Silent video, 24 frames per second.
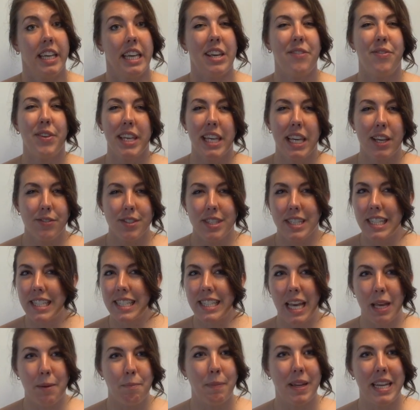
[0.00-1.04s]
If it gives the
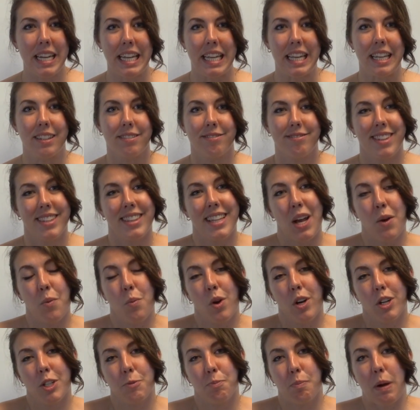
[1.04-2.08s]
same meaning, then that
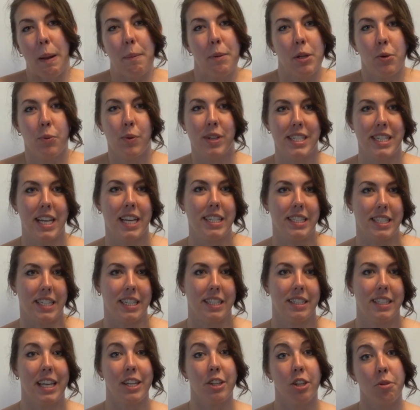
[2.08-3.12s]
word's probably
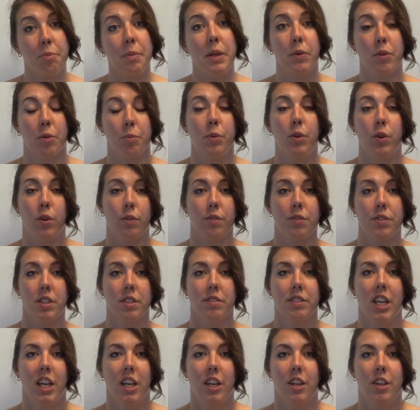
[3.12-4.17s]
redundant and could be removed.
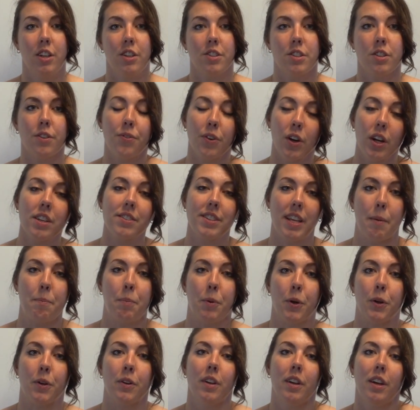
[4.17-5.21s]
So for
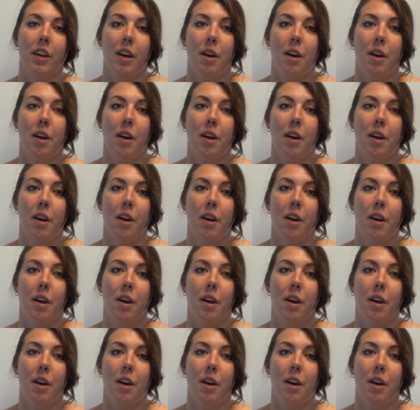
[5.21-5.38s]
example,